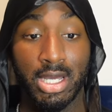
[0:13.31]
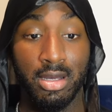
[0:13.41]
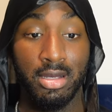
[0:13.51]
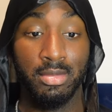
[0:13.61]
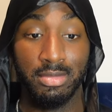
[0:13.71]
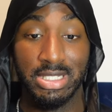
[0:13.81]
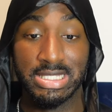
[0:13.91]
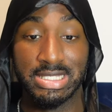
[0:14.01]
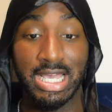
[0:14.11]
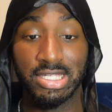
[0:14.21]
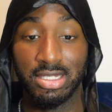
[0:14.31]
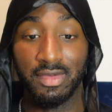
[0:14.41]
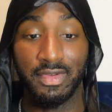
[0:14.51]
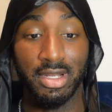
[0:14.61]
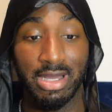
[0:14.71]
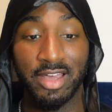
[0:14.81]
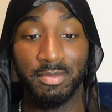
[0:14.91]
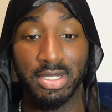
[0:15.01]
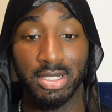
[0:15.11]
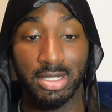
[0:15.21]
Um, this is actually a video I've
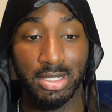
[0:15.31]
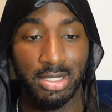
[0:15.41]
been